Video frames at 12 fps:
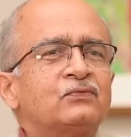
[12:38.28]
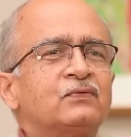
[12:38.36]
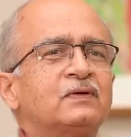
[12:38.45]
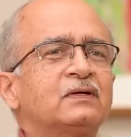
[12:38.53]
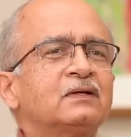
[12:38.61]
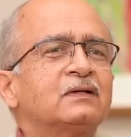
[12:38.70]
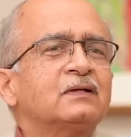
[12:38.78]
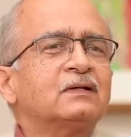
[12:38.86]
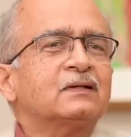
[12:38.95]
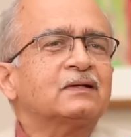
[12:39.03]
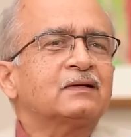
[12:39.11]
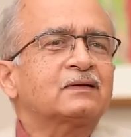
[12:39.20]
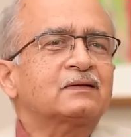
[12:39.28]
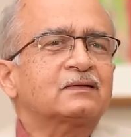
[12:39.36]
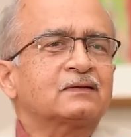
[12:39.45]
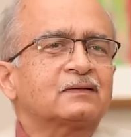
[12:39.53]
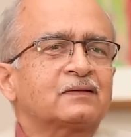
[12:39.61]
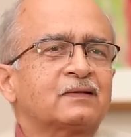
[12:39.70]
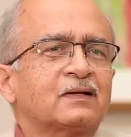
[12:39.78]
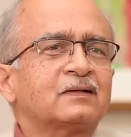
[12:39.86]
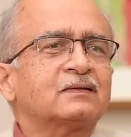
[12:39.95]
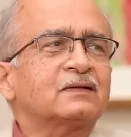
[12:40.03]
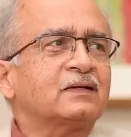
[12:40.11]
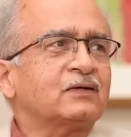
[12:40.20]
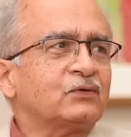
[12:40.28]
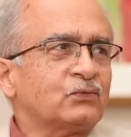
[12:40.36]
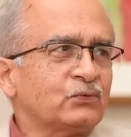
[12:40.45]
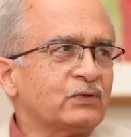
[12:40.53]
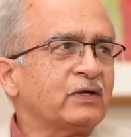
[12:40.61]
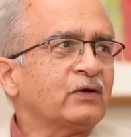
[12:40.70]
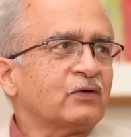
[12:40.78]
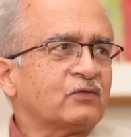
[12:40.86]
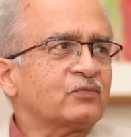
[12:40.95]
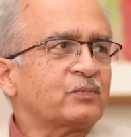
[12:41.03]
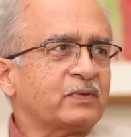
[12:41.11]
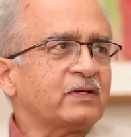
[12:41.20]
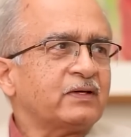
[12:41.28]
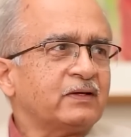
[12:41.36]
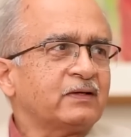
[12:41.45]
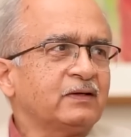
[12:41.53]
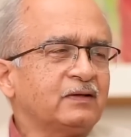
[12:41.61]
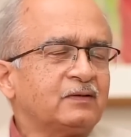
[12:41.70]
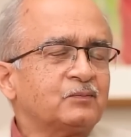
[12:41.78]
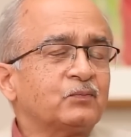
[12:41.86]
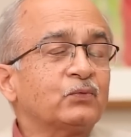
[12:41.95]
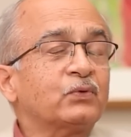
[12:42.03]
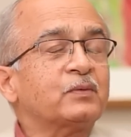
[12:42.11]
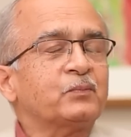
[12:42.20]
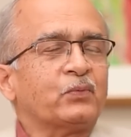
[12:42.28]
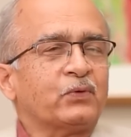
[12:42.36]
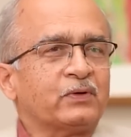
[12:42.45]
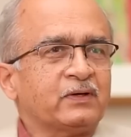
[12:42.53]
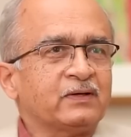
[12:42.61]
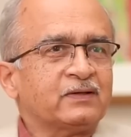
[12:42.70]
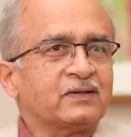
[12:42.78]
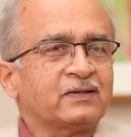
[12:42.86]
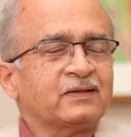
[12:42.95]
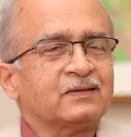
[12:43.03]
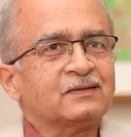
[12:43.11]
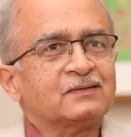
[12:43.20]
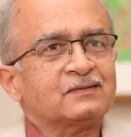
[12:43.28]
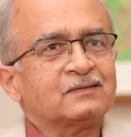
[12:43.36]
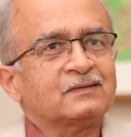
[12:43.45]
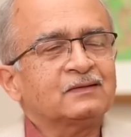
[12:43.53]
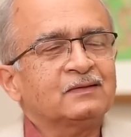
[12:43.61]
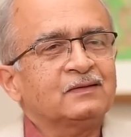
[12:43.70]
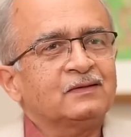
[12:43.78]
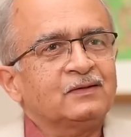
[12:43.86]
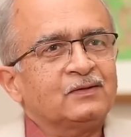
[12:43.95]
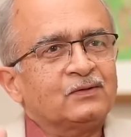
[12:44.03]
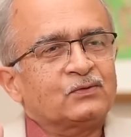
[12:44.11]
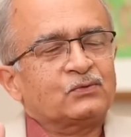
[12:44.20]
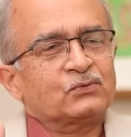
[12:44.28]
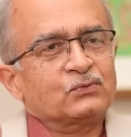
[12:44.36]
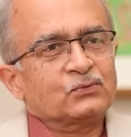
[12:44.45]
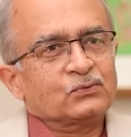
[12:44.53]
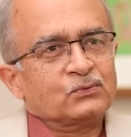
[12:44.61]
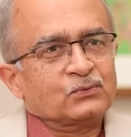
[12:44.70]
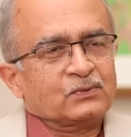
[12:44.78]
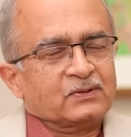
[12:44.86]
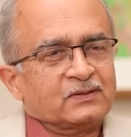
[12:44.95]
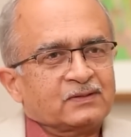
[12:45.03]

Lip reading: feel that rather than cooling off period, more important thing is to